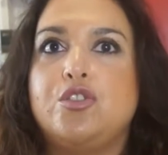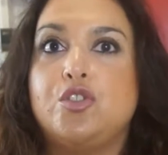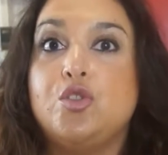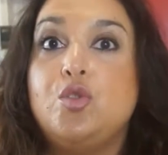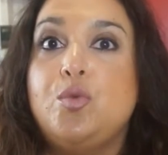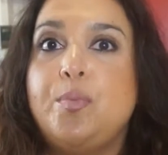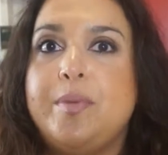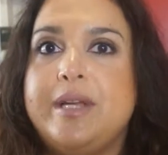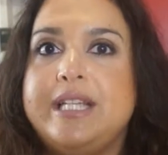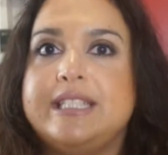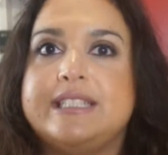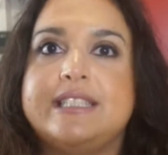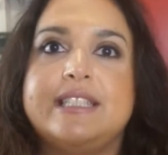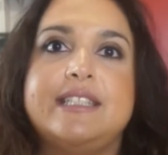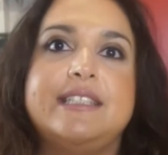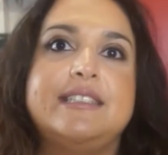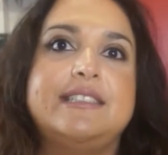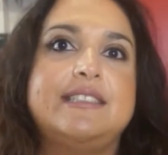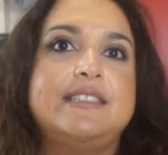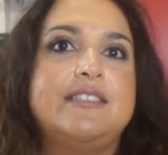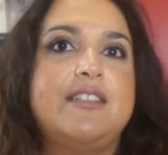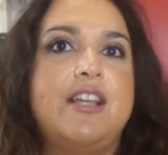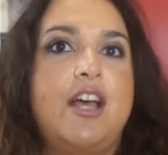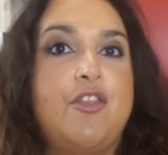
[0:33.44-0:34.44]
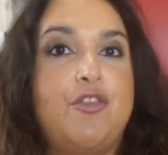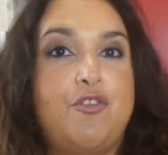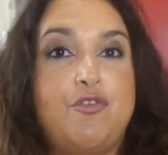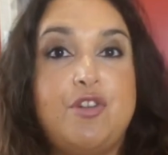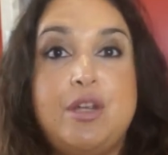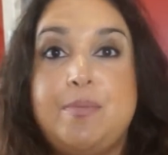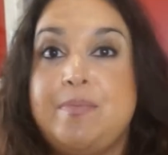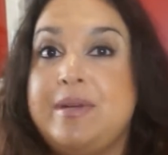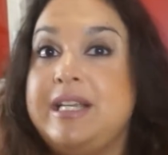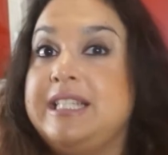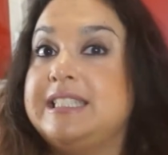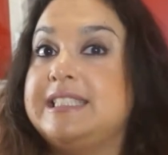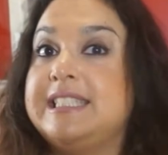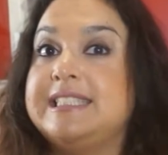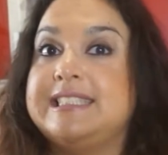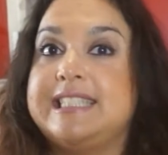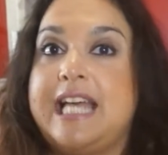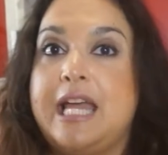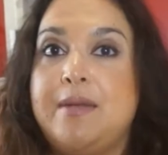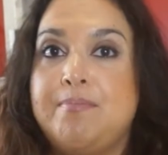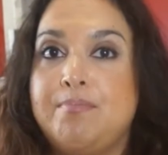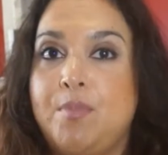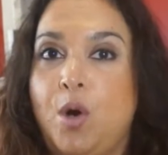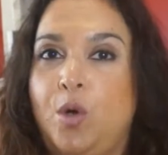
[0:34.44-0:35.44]
two pieces, three pieces
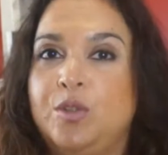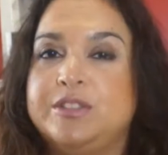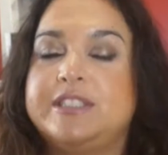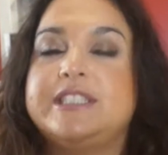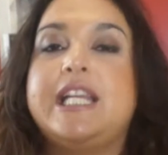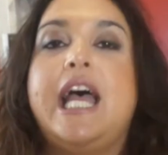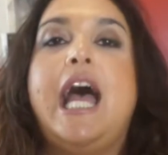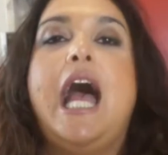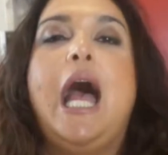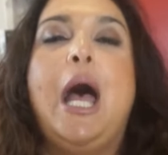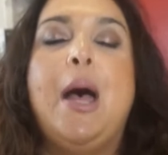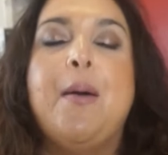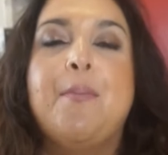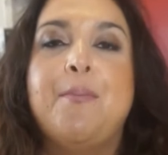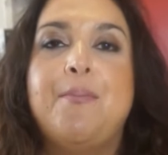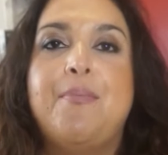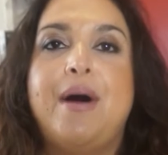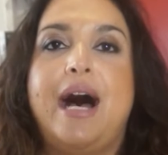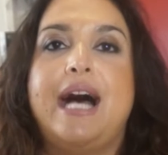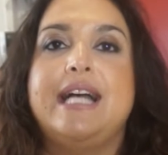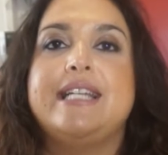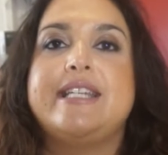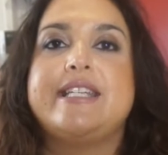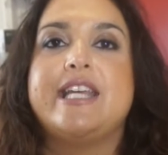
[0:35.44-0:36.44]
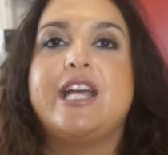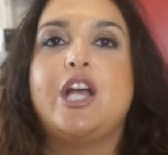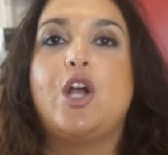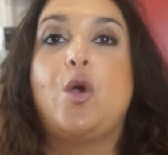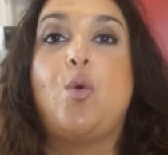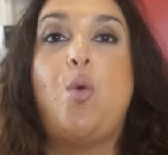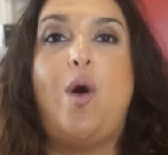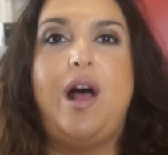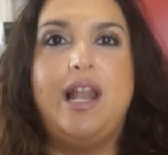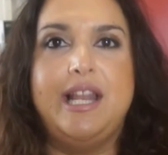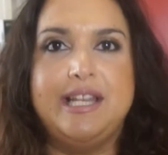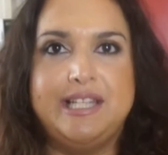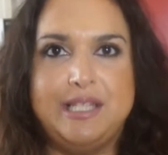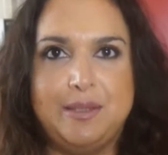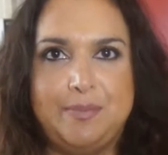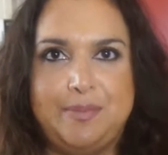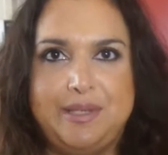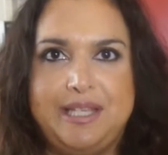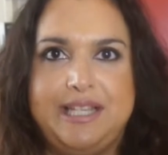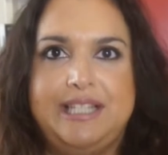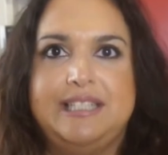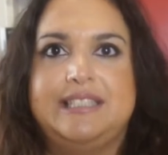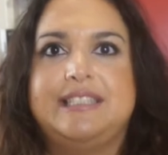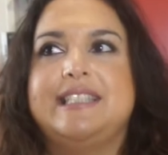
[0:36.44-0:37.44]
at most, but quality
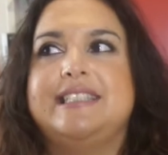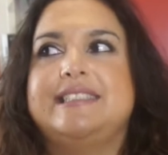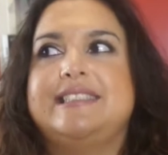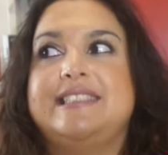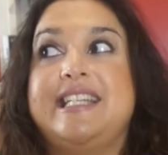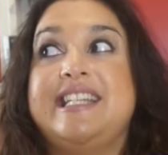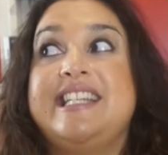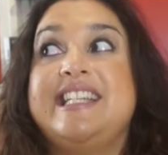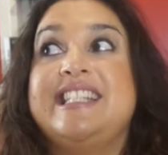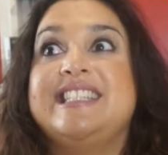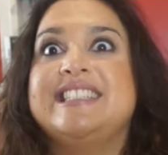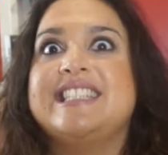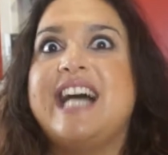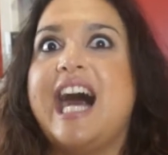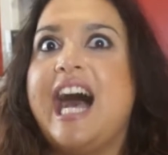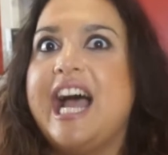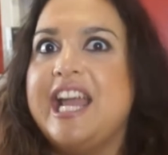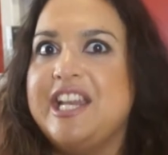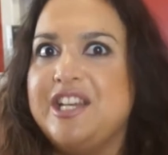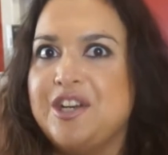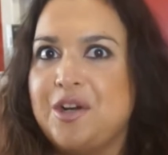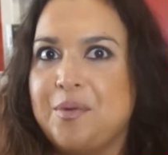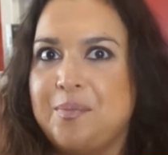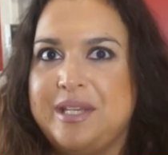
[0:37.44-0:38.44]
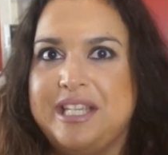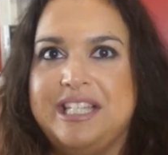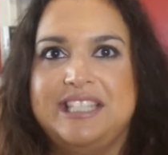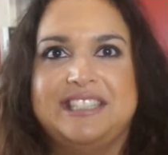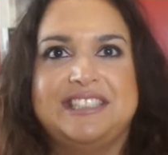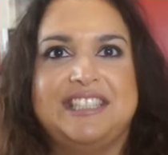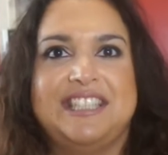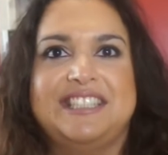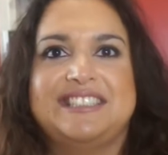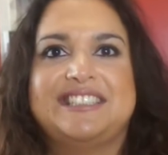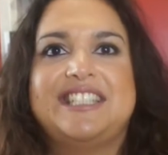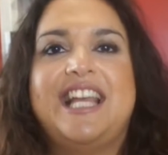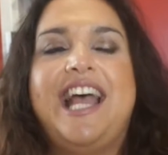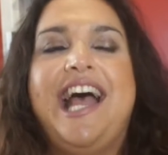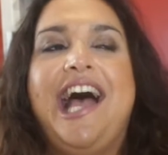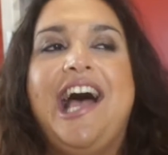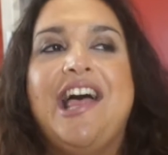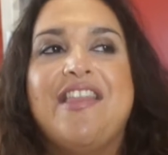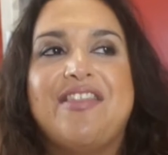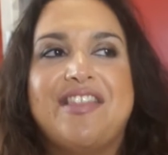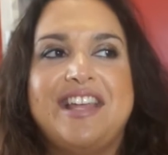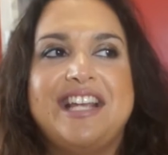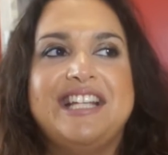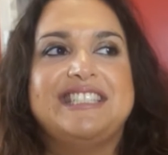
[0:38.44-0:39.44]
pieces, designer pieces,
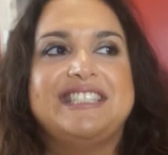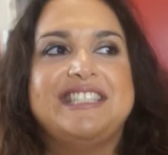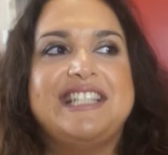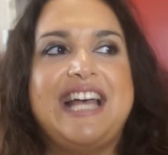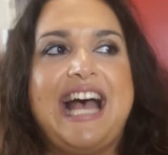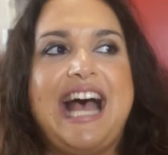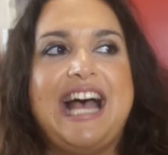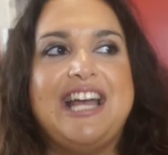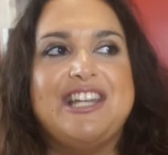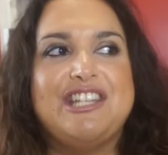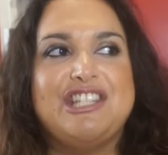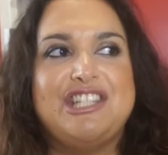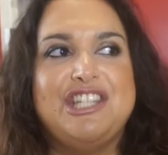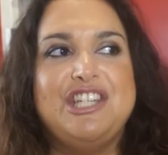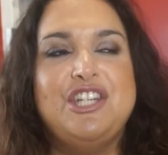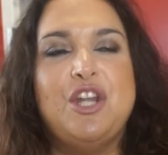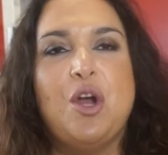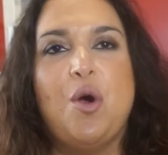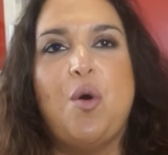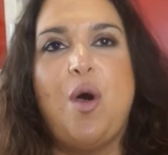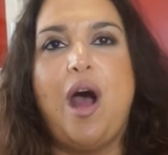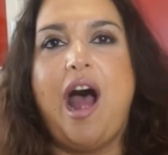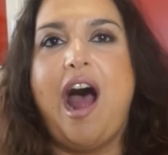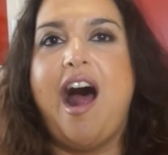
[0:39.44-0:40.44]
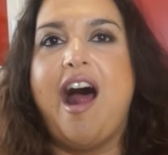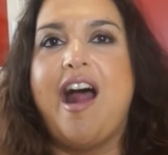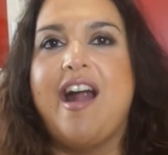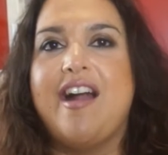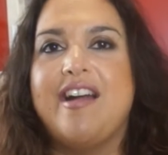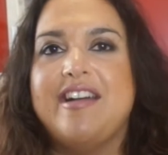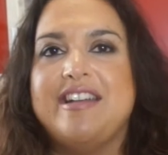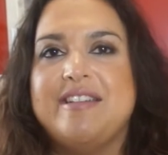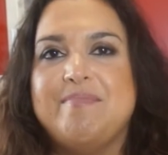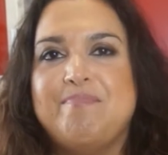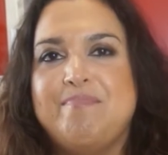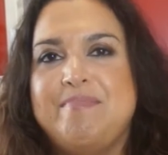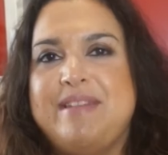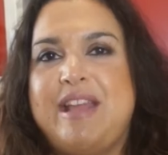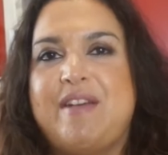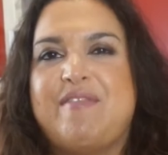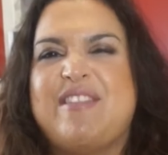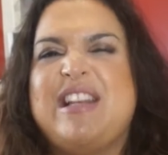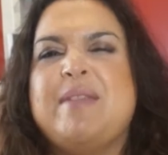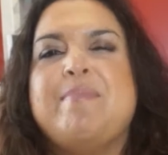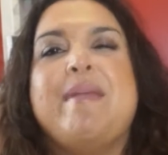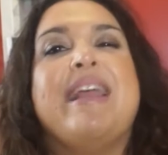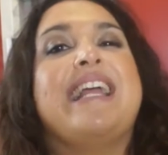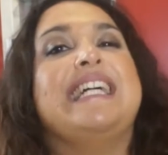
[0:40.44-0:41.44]
things that, you know, are
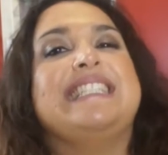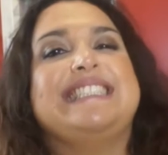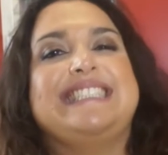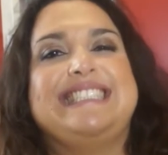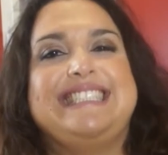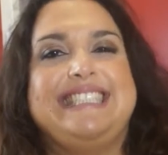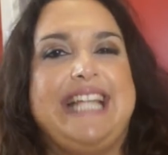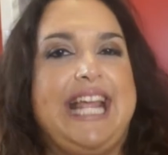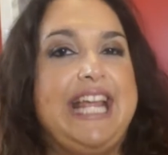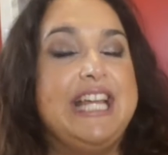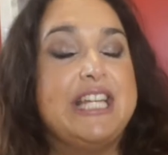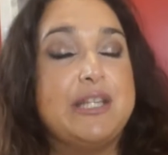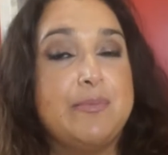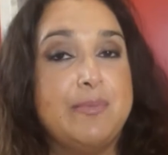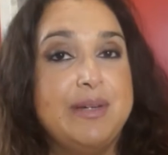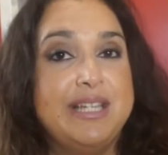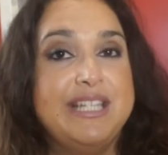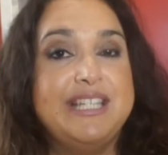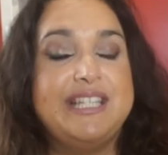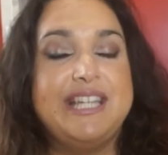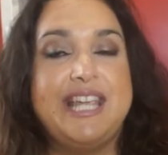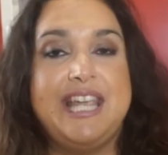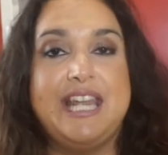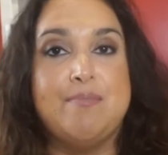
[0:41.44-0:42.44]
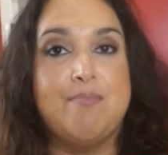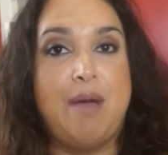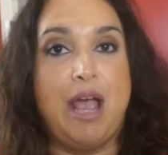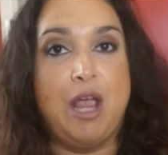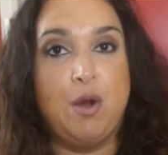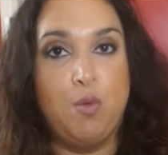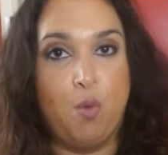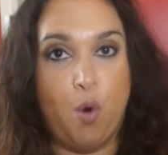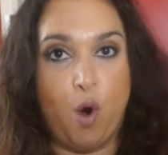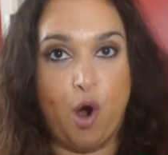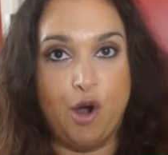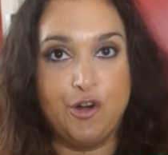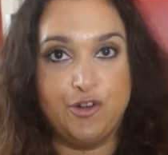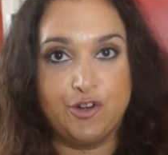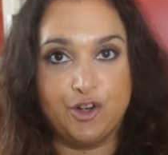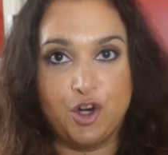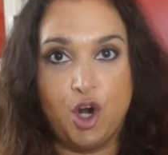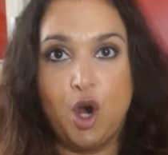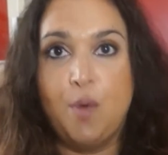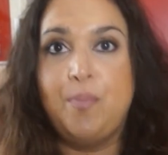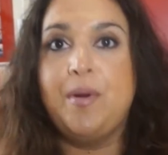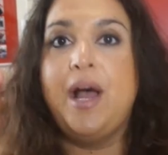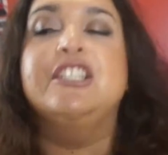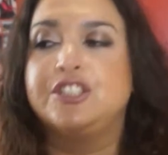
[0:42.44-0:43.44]
definitely make a statement in my
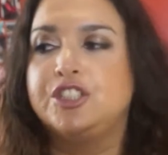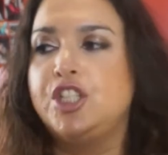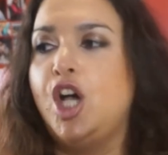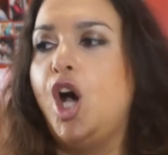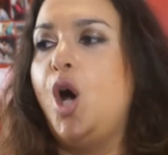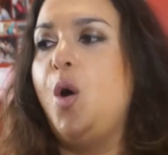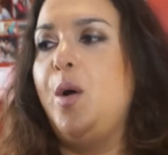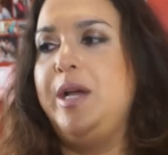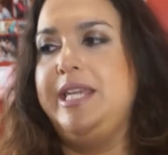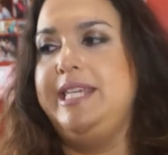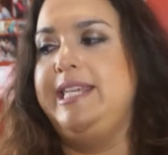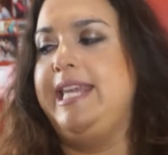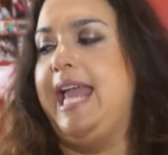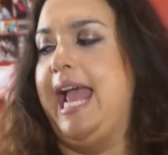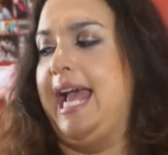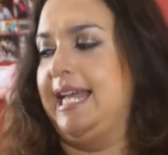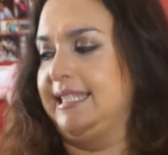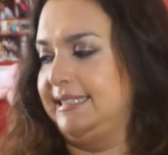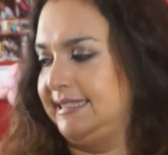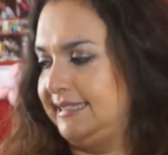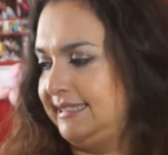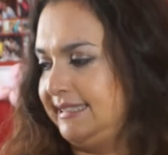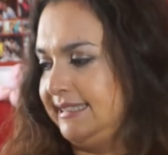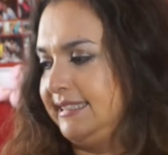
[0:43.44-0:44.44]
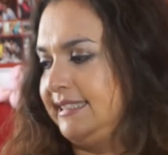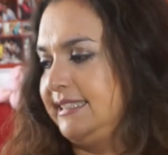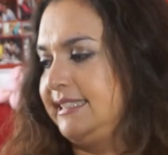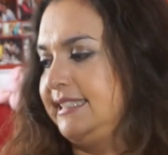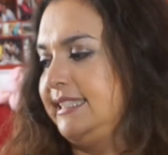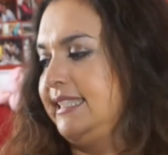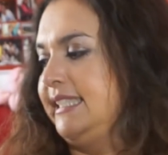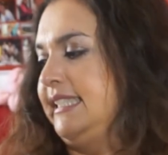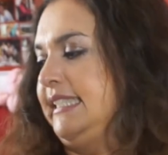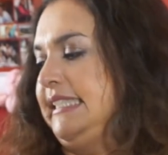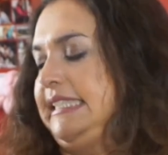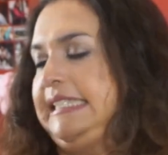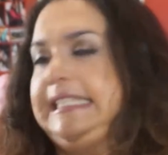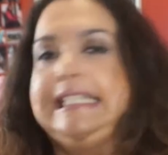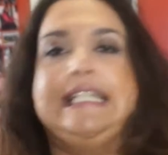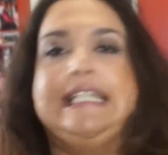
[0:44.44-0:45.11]
wardrobe. So yes,